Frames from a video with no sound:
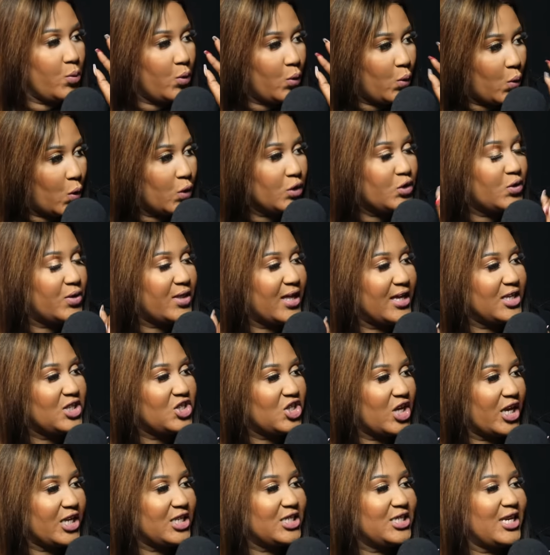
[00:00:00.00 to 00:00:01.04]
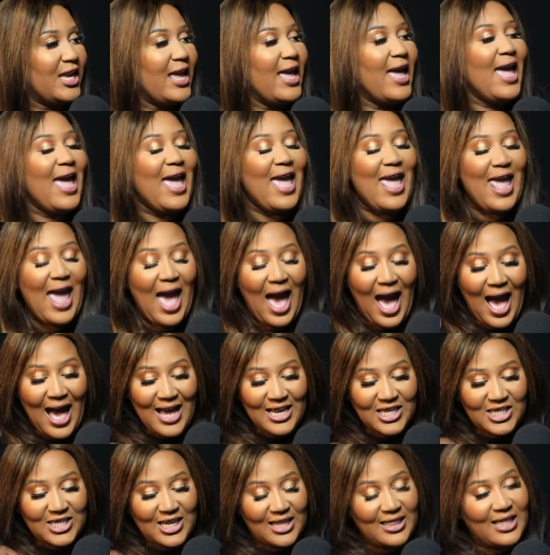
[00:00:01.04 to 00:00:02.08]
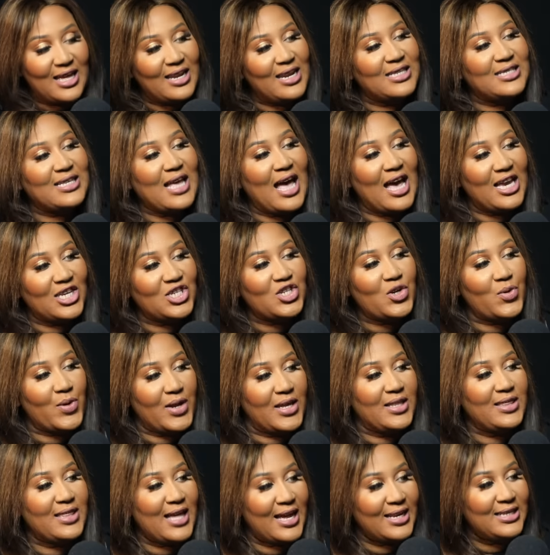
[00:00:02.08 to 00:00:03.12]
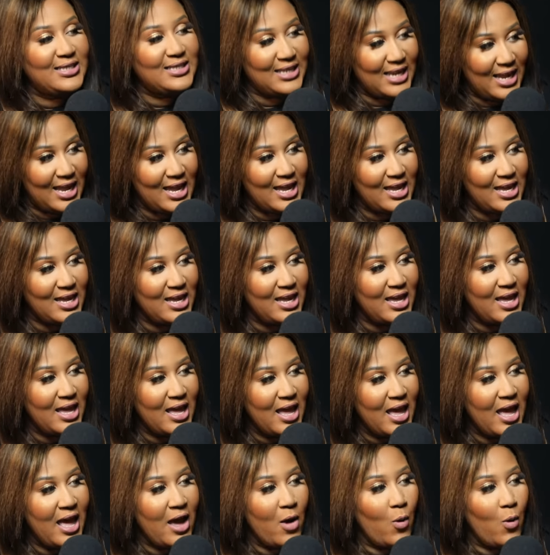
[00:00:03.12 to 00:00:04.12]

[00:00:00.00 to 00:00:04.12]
When we go to that church, a usher that is ushering that day